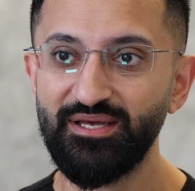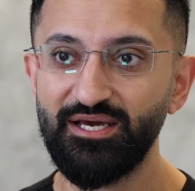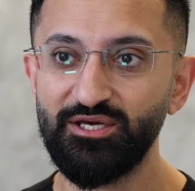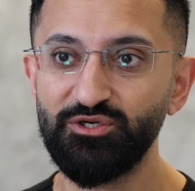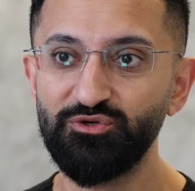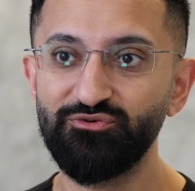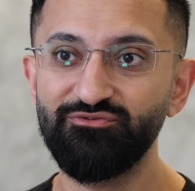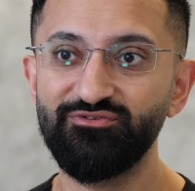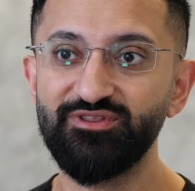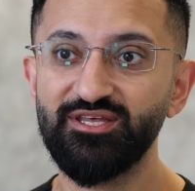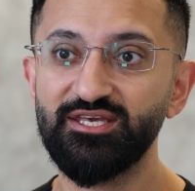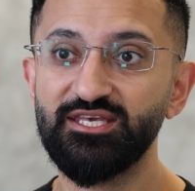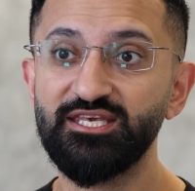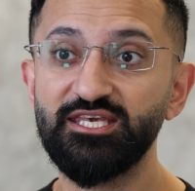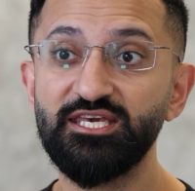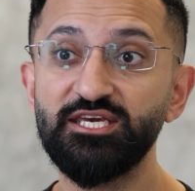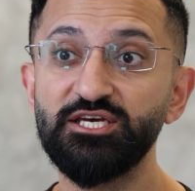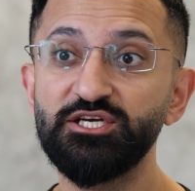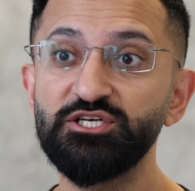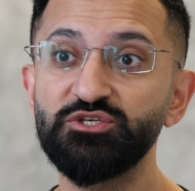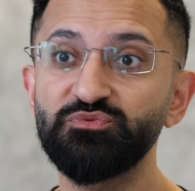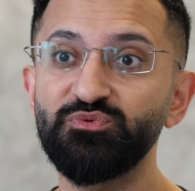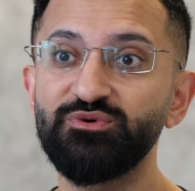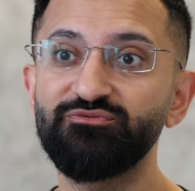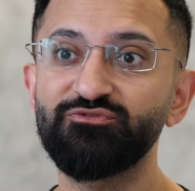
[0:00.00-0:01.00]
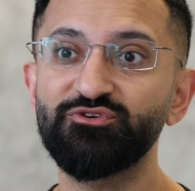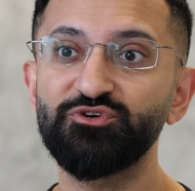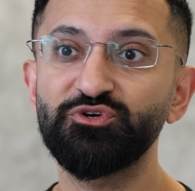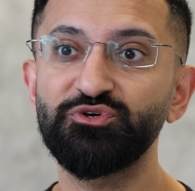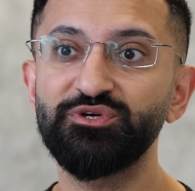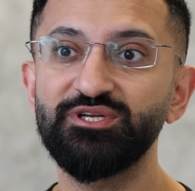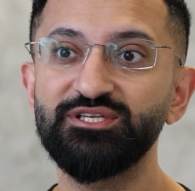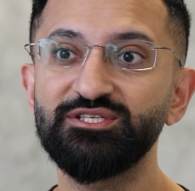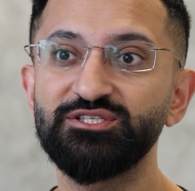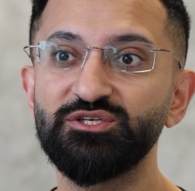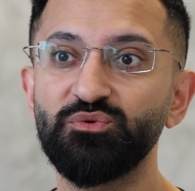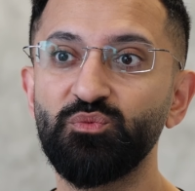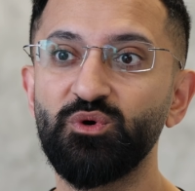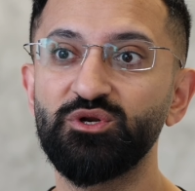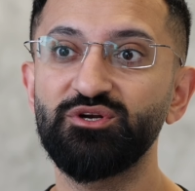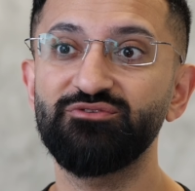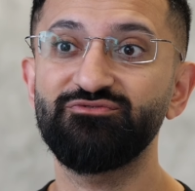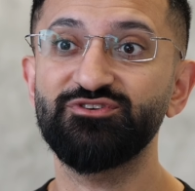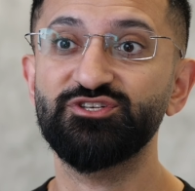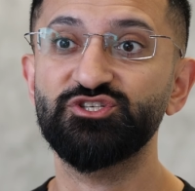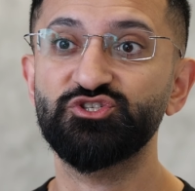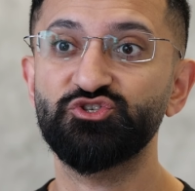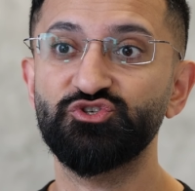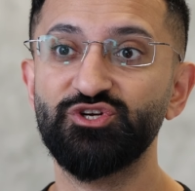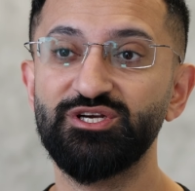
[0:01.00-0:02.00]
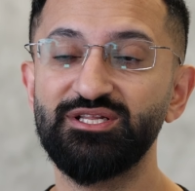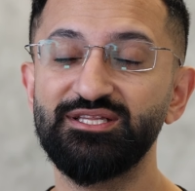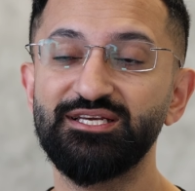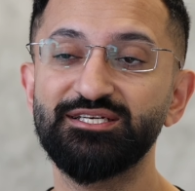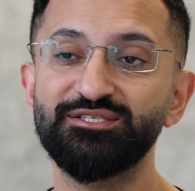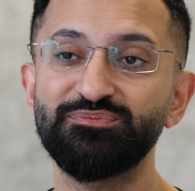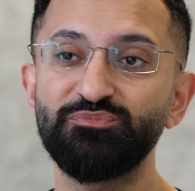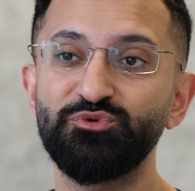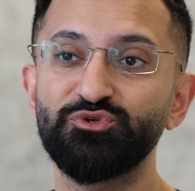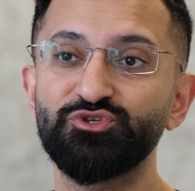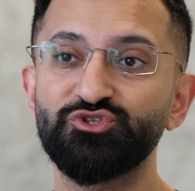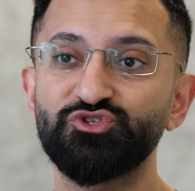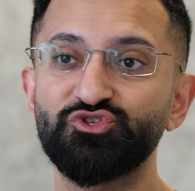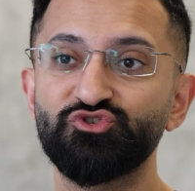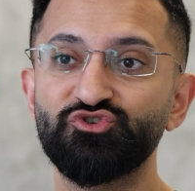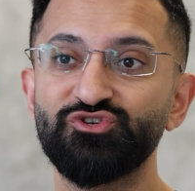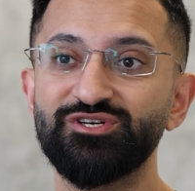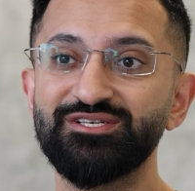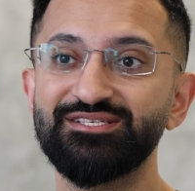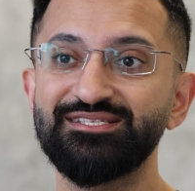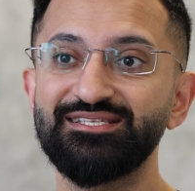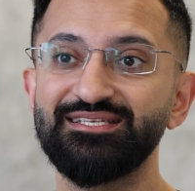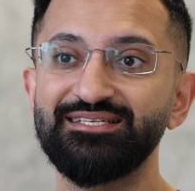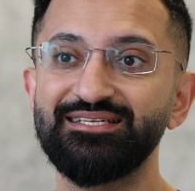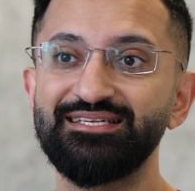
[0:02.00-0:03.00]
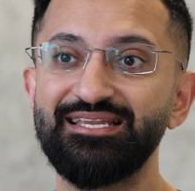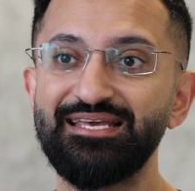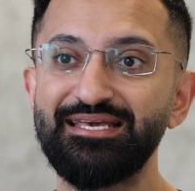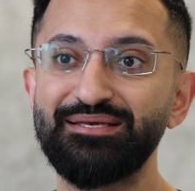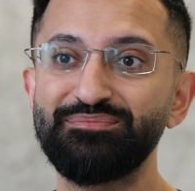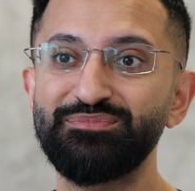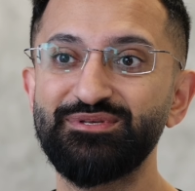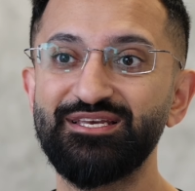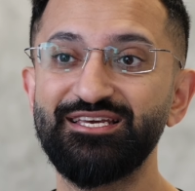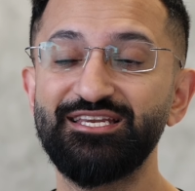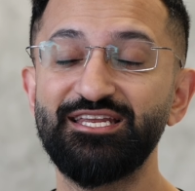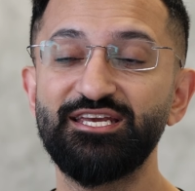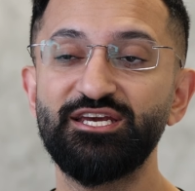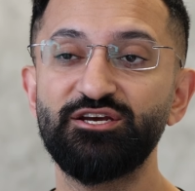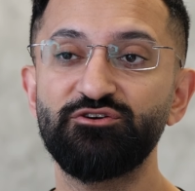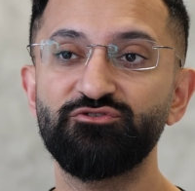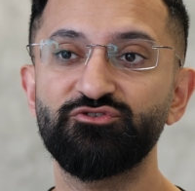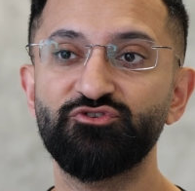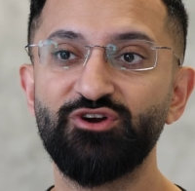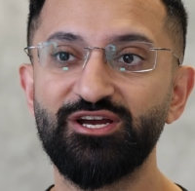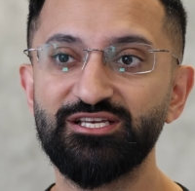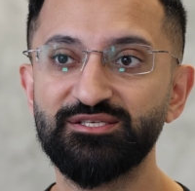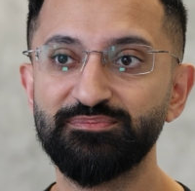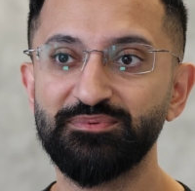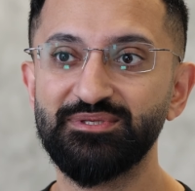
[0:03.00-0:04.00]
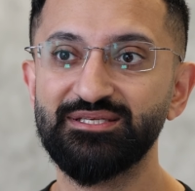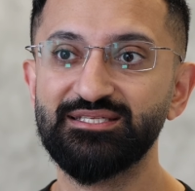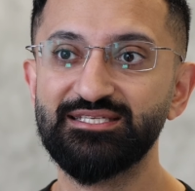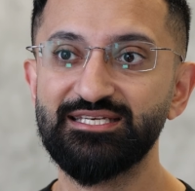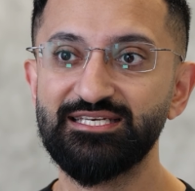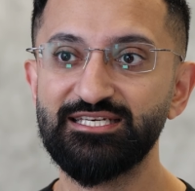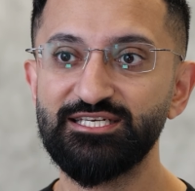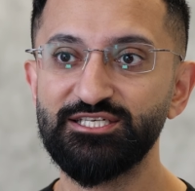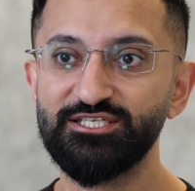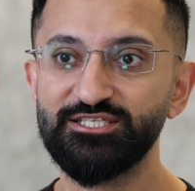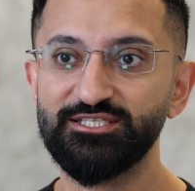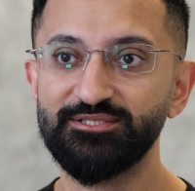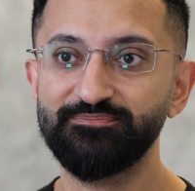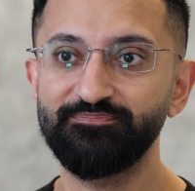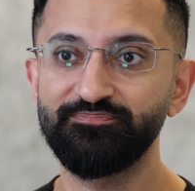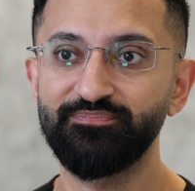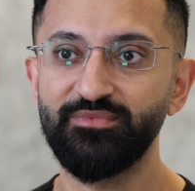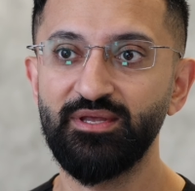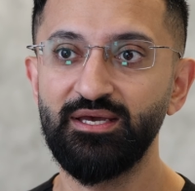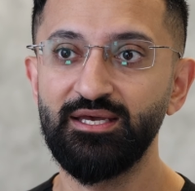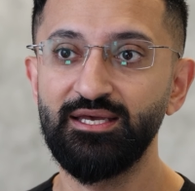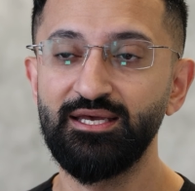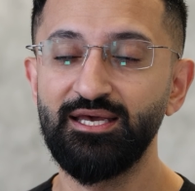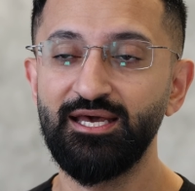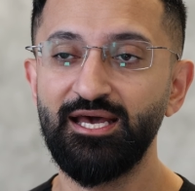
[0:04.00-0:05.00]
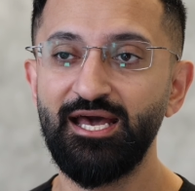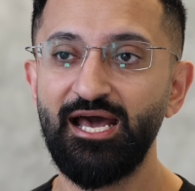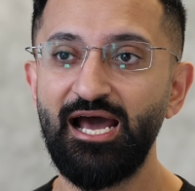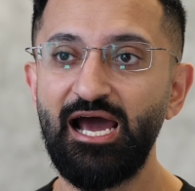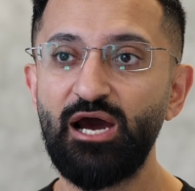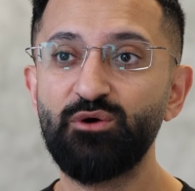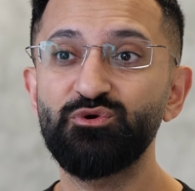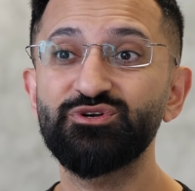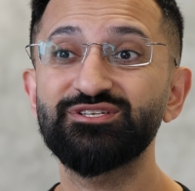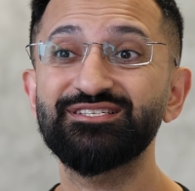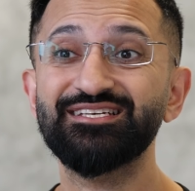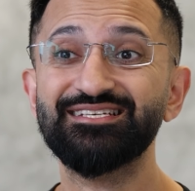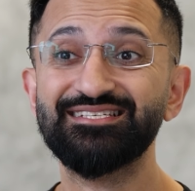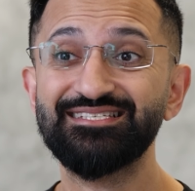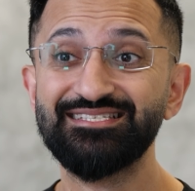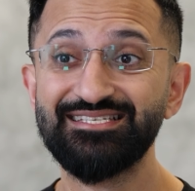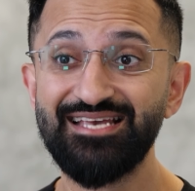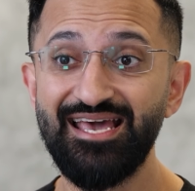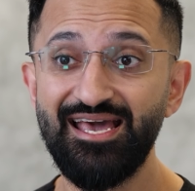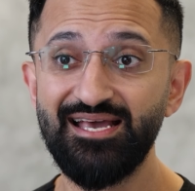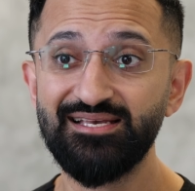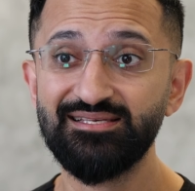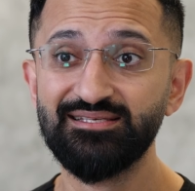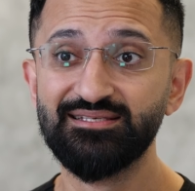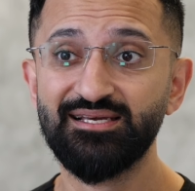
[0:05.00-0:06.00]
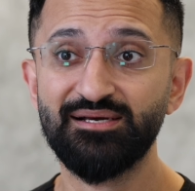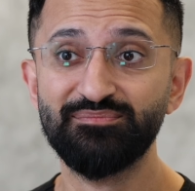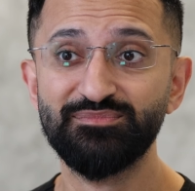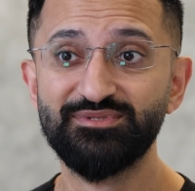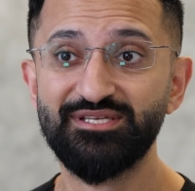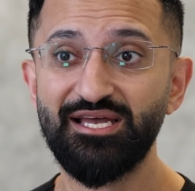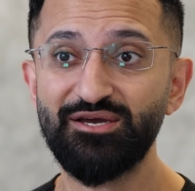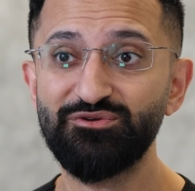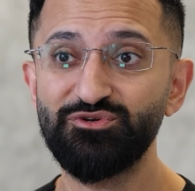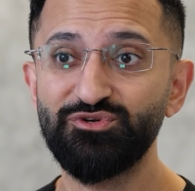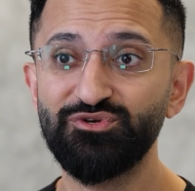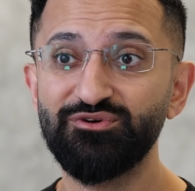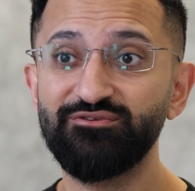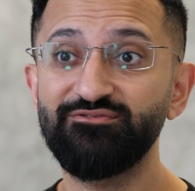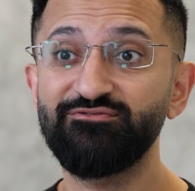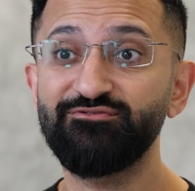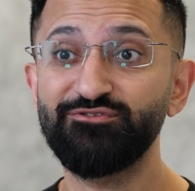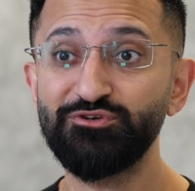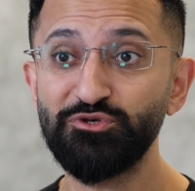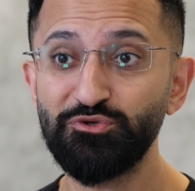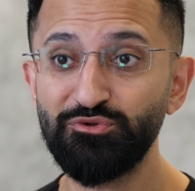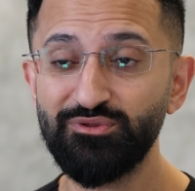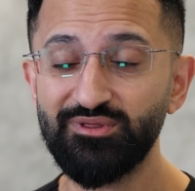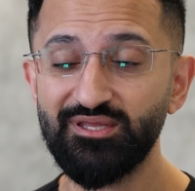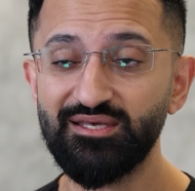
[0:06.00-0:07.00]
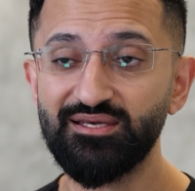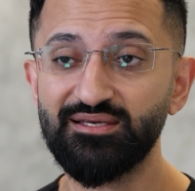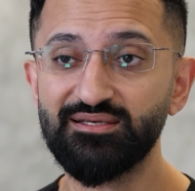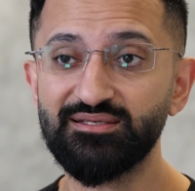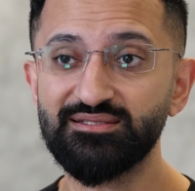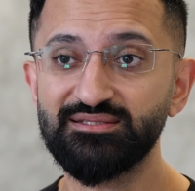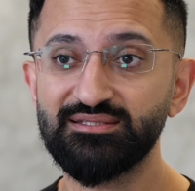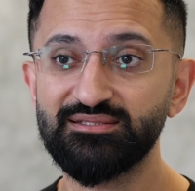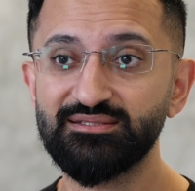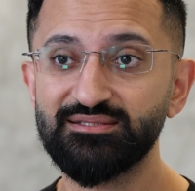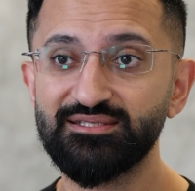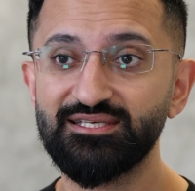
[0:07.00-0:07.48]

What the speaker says: and over the years we've grown into one of Australia's most trusted names in hair transplantation. Our success comes down to a few things: